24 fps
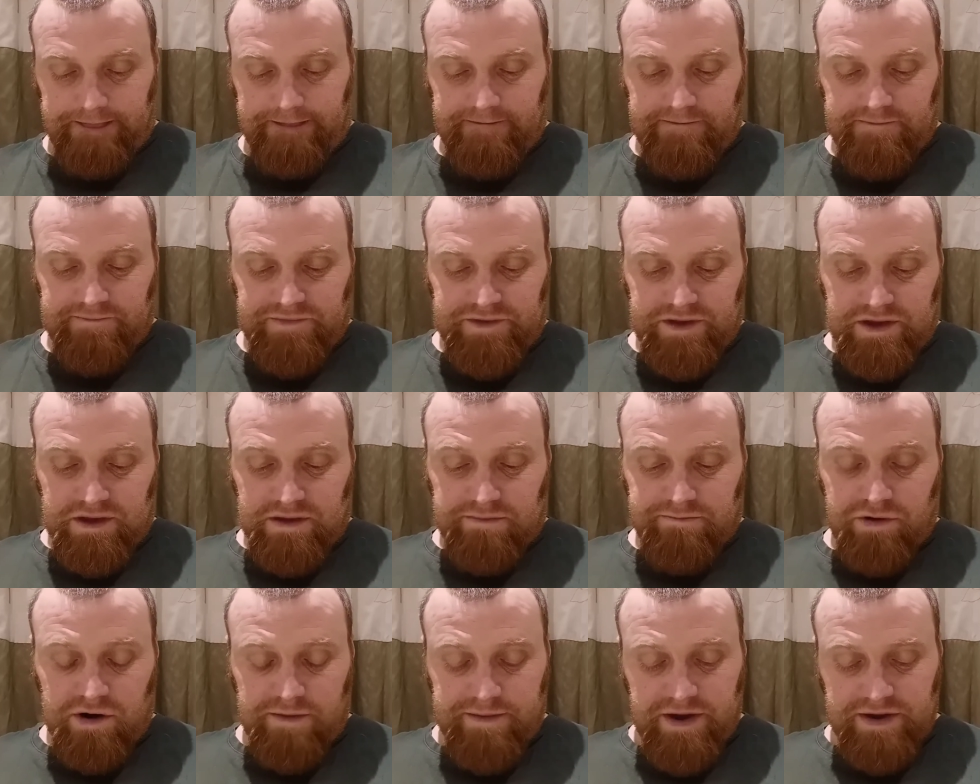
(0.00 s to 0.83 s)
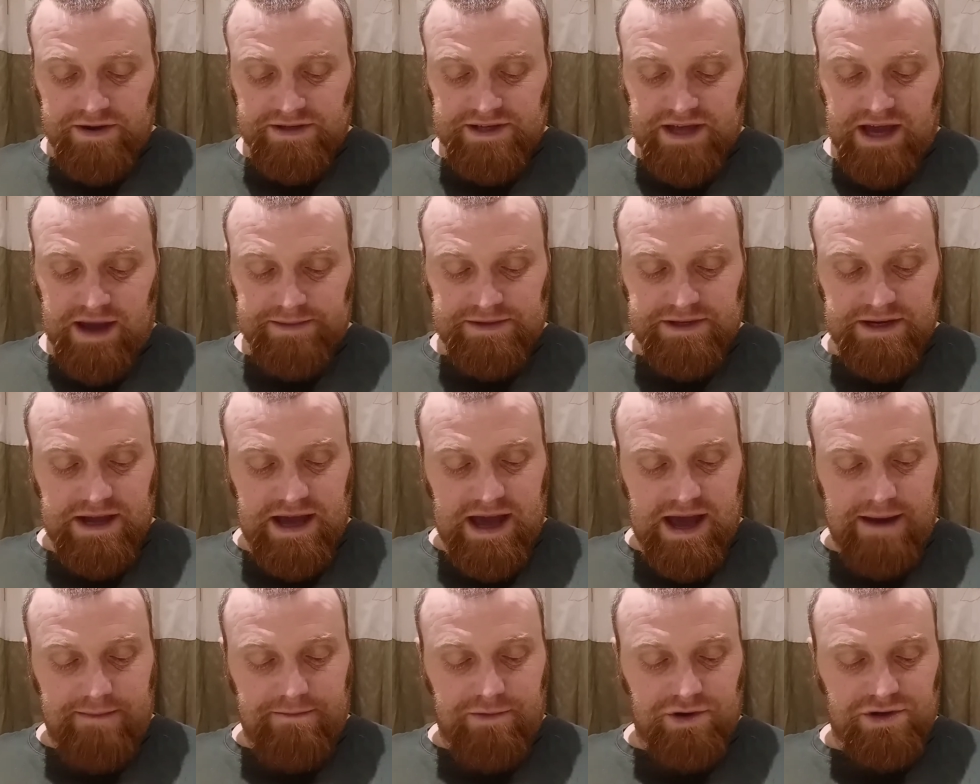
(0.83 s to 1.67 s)
the Primaris Captain
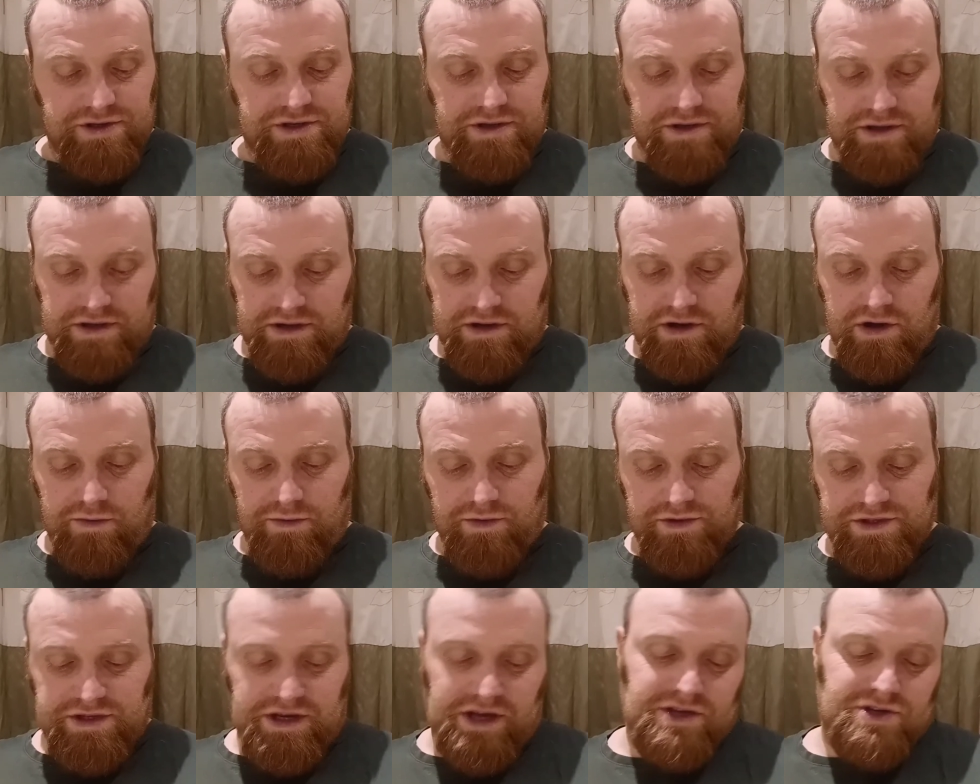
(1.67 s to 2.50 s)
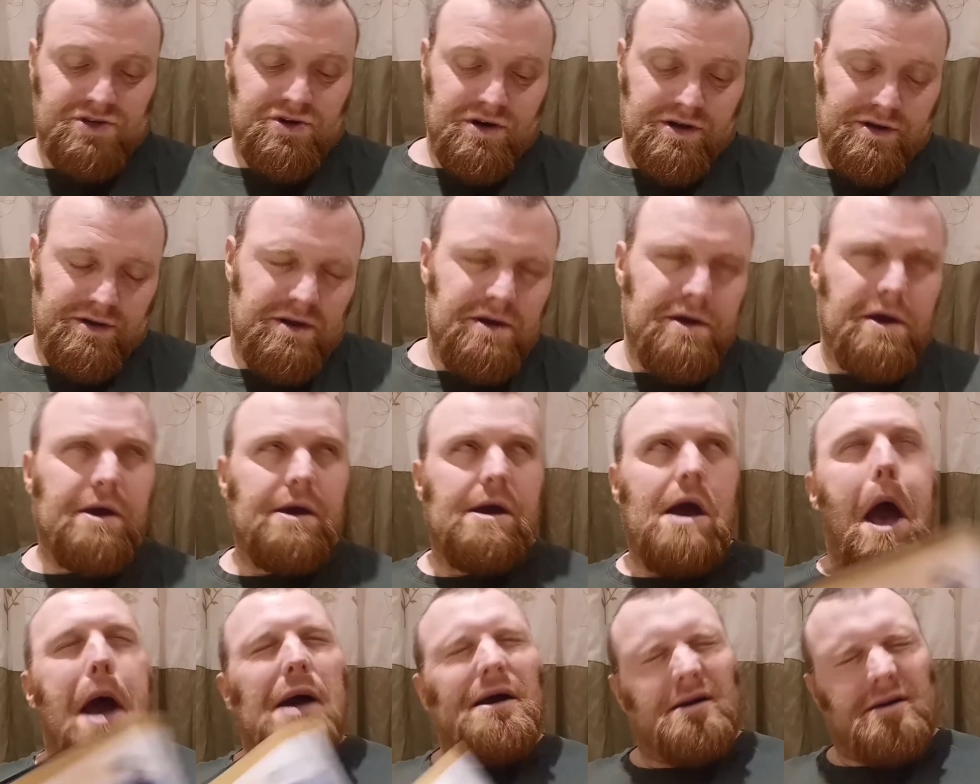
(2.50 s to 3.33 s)
ambush at the nobles. So you're trying to
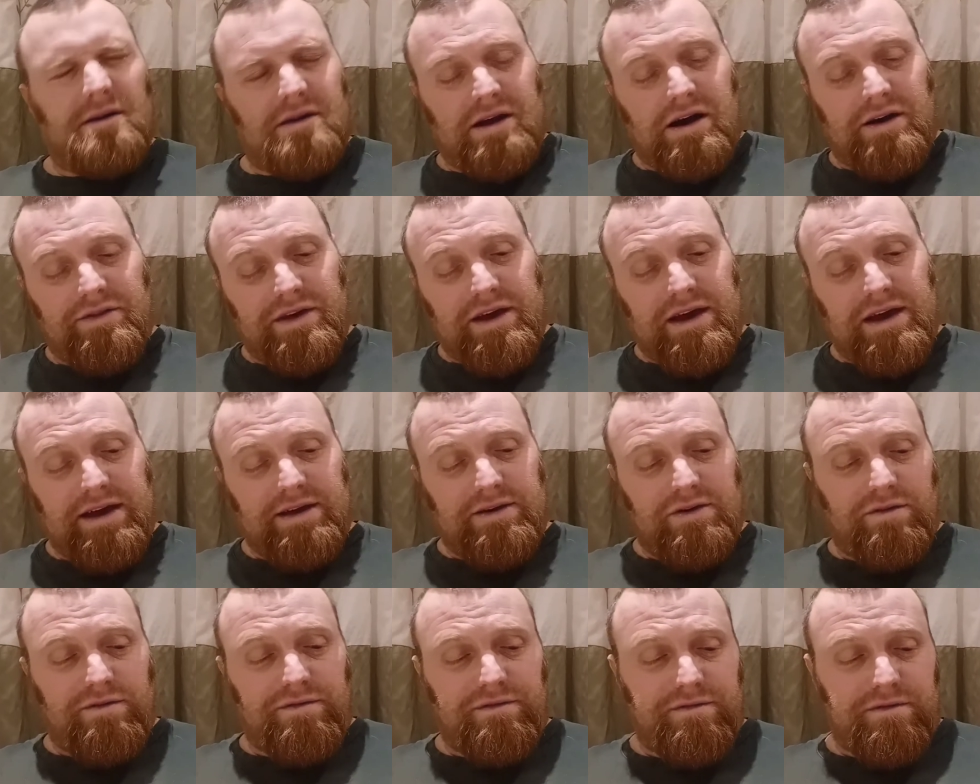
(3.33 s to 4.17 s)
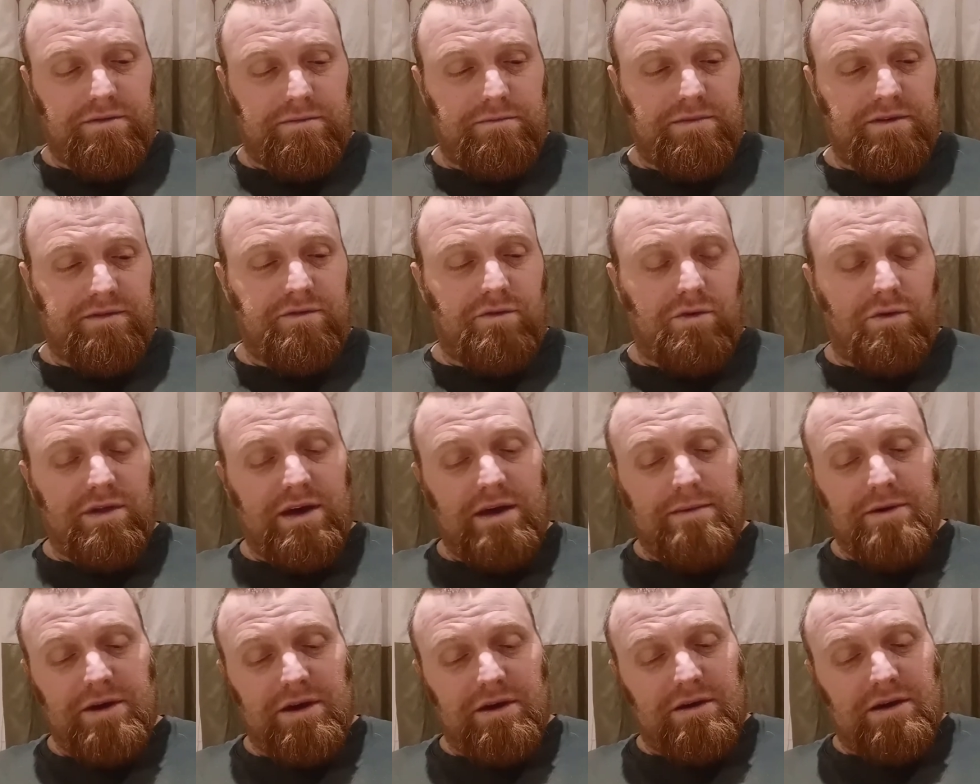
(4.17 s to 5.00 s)
cut the head off them before
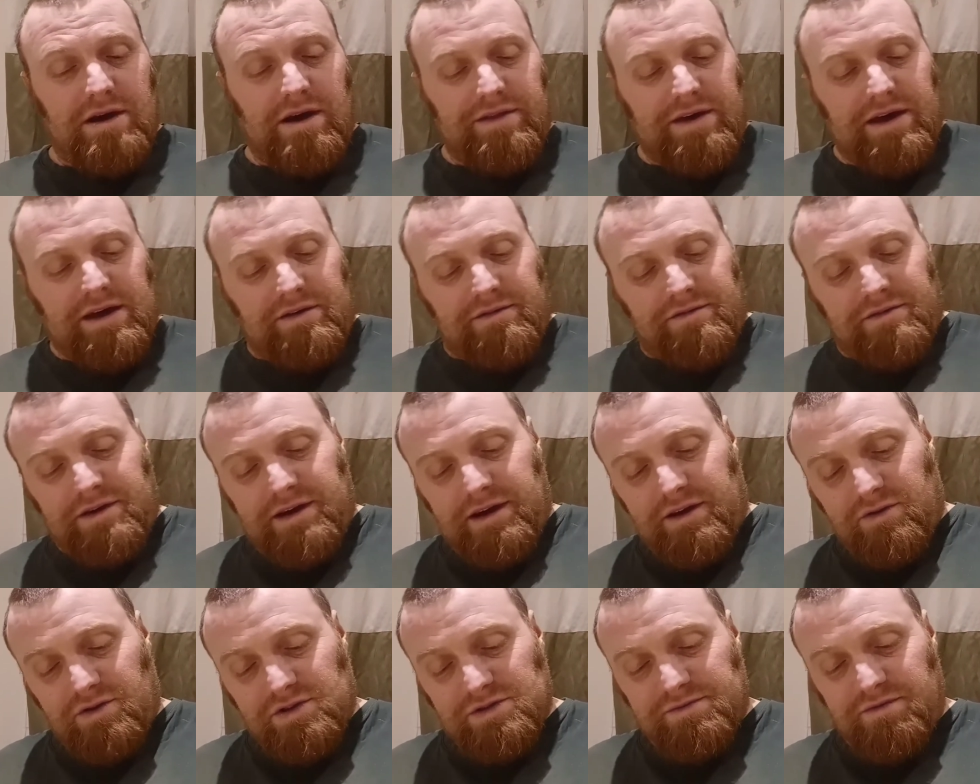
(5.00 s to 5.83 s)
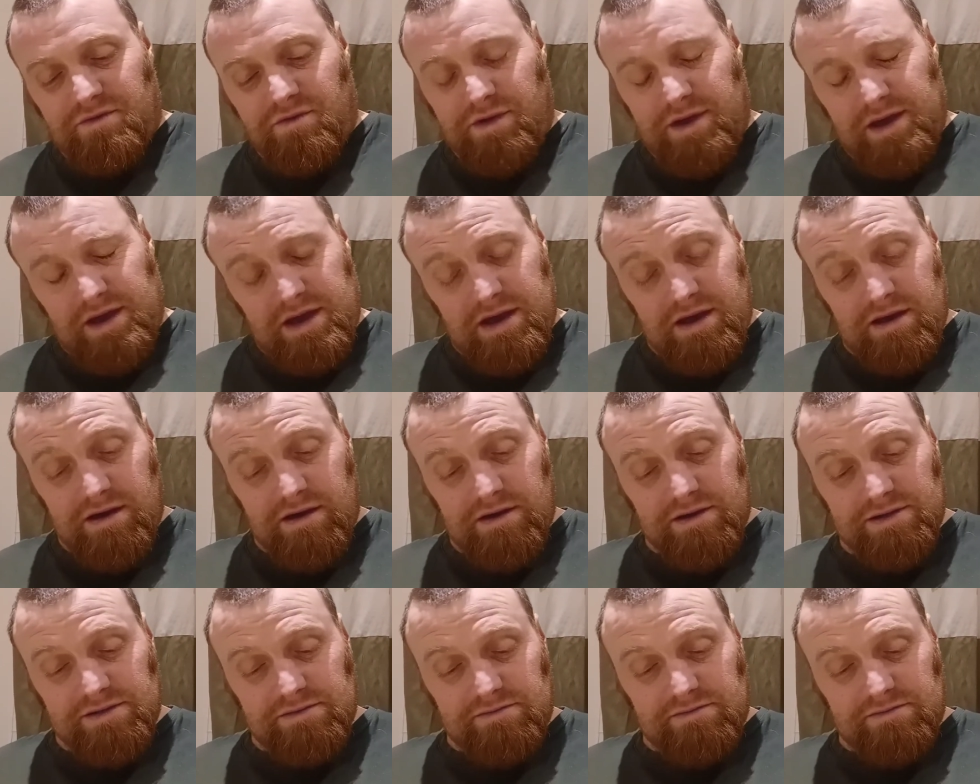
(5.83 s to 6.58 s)
cut the head off the Necrons before they get